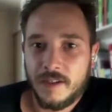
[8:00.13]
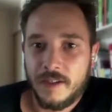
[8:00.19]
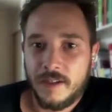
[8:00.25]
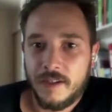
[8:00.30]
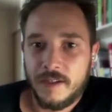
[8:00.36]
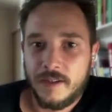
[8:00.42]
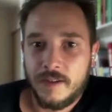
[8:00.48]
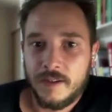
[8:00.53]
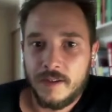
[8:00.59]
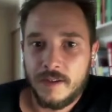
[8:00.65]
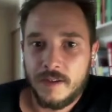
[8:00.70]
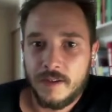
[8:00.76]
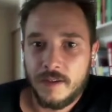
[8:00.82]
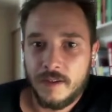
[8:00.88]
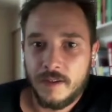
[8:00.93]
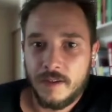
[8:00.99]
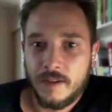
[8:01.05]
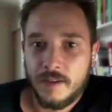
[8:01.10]

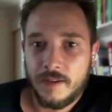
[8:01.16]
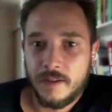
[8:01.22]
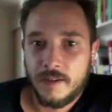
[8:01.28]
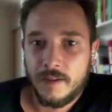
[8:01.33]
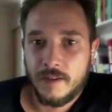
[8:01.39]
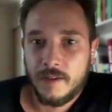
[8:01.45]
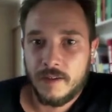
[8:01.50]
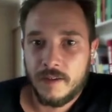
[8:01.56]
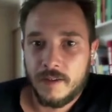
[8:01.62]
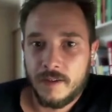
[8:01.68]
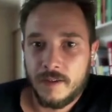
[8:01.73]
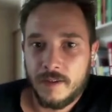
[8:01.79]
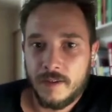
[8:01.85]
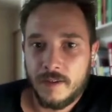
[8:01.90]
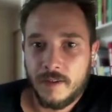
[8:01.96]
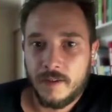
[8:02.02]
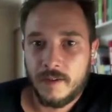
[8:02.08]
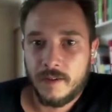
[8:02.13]

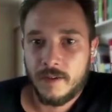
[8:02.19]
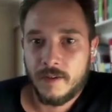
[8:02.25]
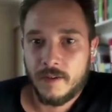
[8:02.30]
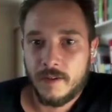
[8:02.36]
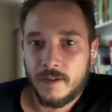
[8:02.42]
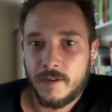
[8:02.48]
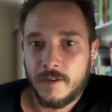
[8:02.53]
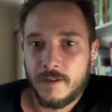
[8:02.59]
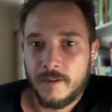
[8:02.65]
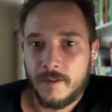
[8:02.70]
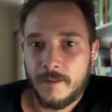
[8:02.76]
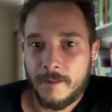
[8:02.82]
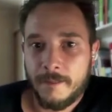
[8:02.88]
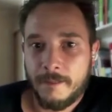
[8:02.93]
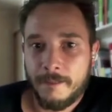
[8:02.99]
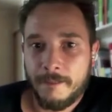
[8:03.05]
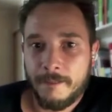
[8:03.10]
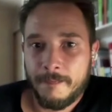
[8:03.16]

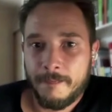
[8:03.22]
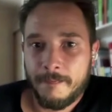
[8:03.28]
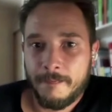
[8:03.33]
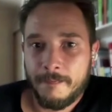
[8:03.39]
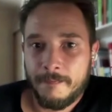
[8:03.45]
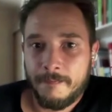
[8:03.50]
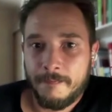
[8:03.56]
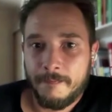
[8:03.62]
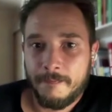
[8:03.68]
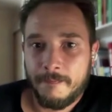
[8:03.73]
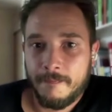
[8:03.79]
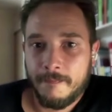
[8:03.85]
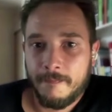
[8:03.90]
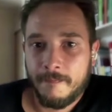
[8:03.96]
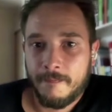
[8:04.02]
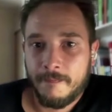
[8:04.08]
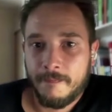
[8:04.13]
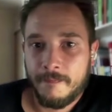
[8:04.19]

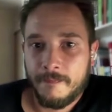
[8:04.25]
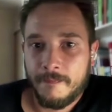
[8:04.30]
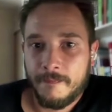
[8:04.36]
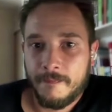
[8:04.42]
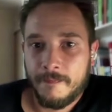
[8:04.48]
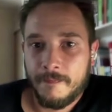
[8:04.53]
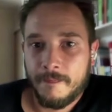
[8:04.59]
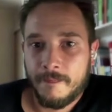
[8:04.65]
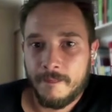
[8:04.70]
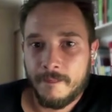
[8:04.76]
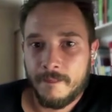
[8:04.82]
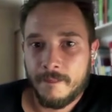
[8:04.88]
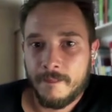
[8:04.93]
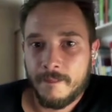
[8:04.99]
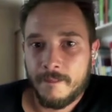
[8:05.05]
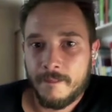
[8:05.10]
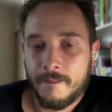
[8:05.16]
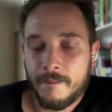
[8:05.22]

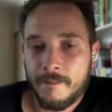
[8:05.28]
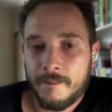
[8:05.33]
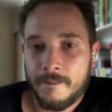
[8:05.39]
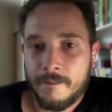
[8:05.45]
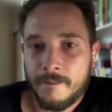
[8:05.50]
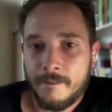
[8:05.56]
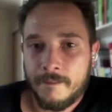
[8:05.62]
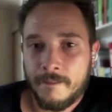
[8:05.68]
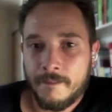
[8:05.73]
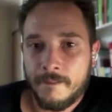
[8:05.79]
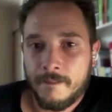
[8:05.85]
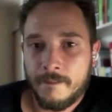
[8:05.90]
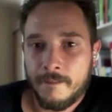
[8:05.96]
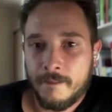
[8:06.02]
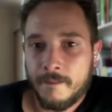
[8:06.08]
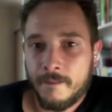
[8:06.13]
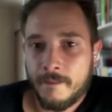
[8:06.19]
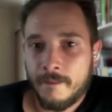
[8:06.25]

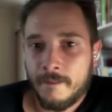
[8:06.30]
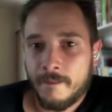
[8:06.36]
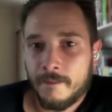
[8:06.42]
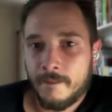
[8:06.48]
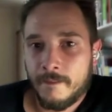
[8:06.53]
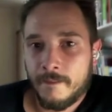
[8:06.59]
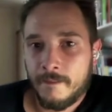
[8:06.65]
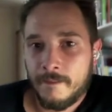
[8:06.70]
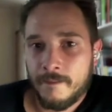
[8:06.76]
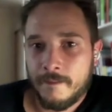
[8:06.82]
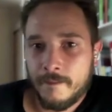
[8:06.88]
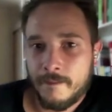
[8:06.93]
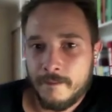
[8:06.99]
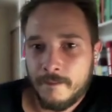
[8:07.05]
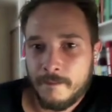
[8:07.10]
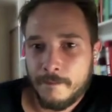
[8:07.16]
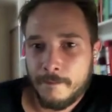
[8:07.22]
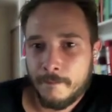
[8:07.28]
This person isn't speaking.